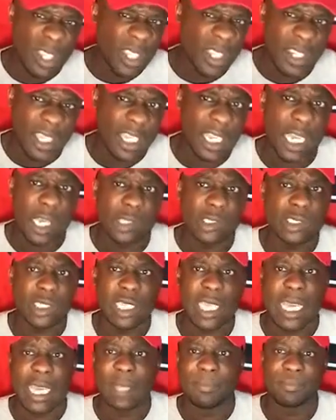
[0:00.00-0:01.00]
They lost a
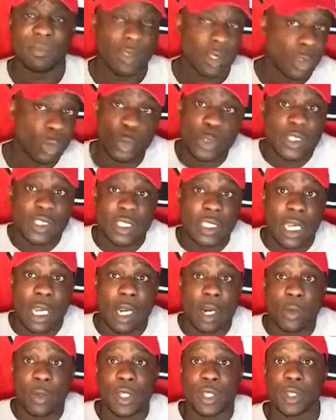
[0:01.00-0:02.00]
lot, which they
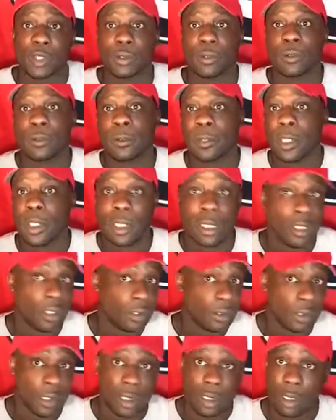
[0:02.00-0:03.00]
always do.
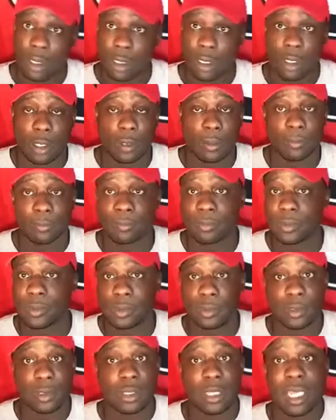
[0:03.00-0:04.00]
A
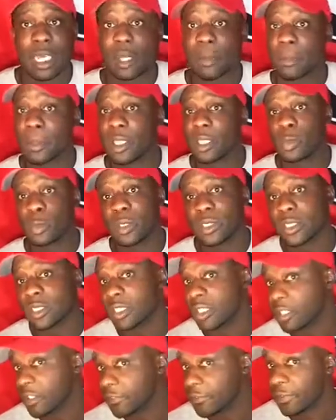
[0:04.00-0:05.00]
lot of players went to the
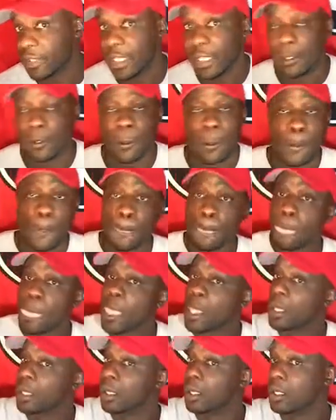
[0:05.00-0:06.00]
NFL.
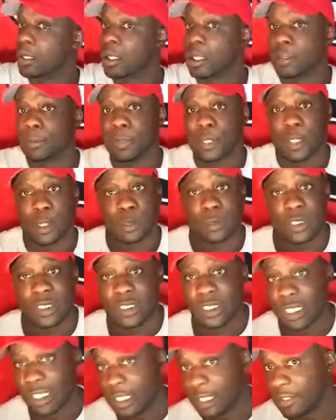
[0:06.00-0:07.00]
A couple coaches
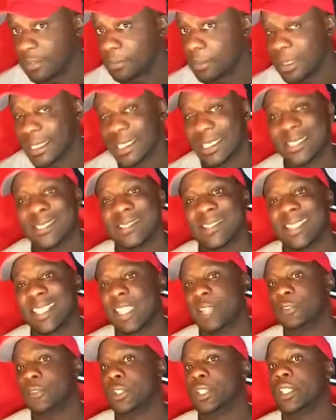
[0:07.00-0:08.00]
left, but this is an
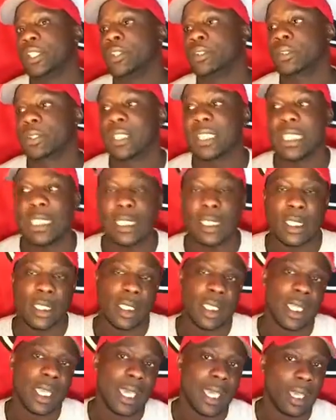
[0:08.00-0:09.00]
every year thing.
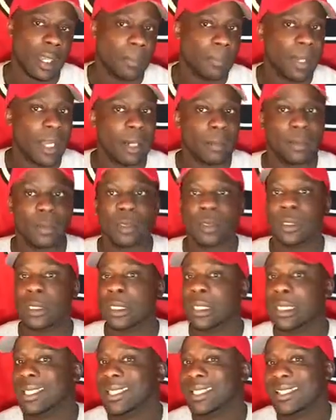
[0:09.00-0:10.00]
Alabama,
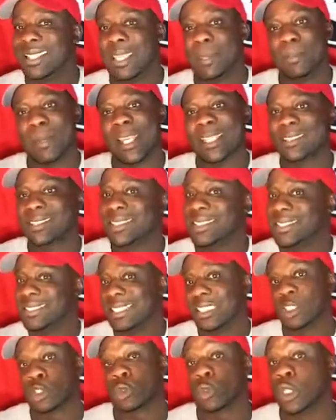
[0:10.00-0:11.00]
they basically
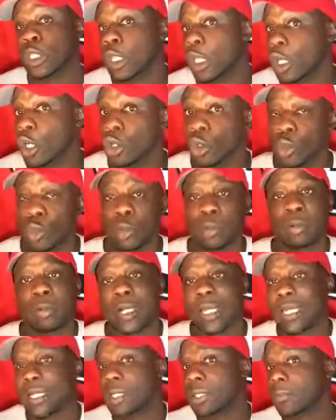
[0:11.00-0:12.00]
just reload,
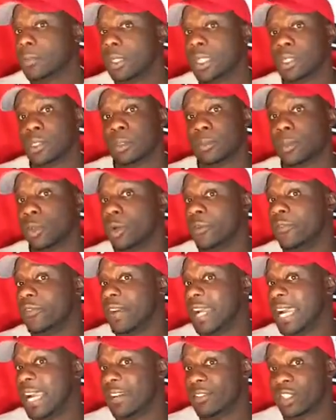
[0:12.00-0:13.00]
bringing a bunch of more
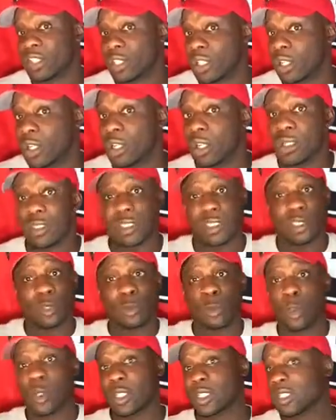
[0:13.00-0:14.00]
five stars, and
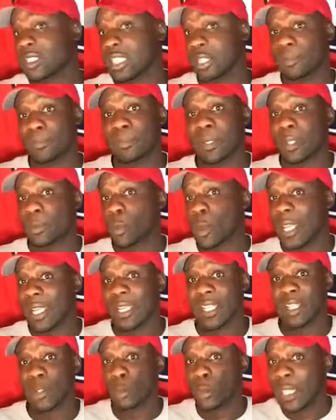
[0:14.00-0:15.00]
the ones that have been
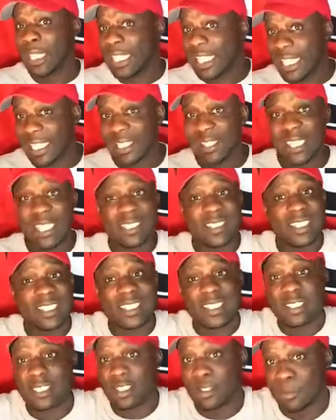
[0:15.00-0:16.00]
waiting in the wing, they
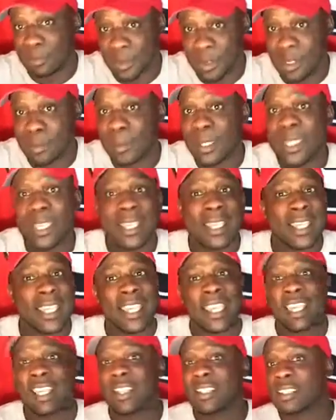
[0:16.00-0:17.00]
just step up
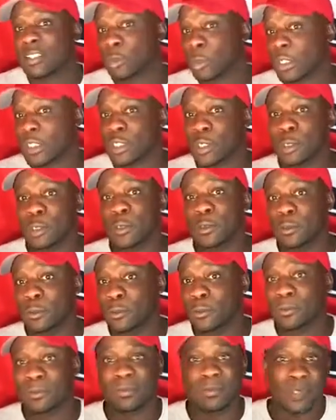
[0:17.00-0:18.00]
and
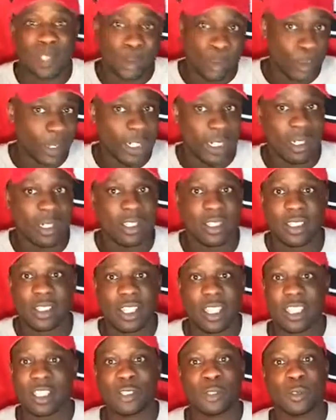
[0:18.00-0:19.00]
resume the regular
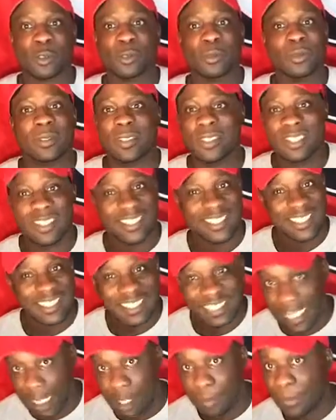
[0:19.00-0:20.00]
scheduled
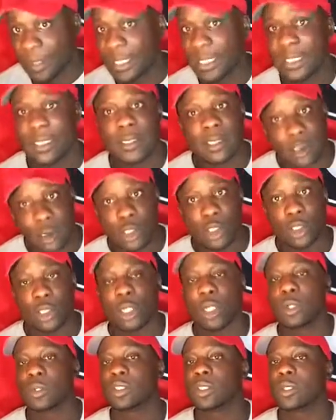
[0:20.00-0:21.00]
dominance, you
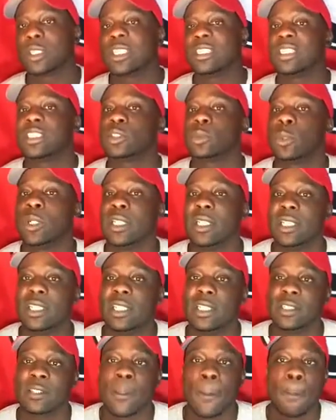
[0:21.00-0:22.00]
know. So that's just what it
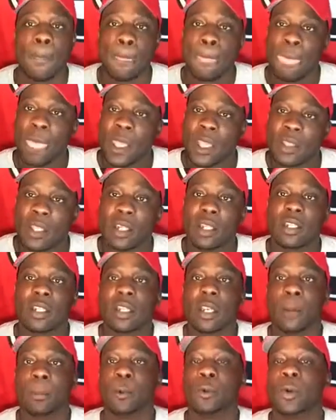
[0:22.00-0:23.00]
is. They're the
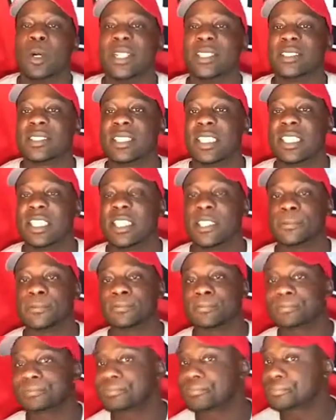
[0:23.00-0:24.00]
number one
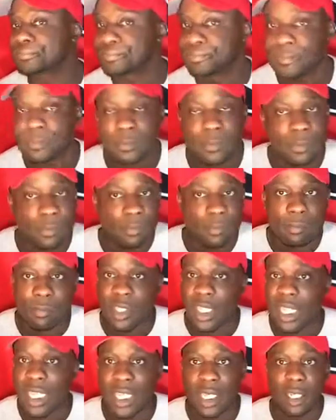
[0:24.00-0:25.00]
team,
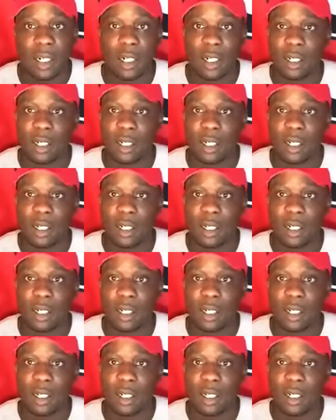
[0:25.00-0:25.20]
and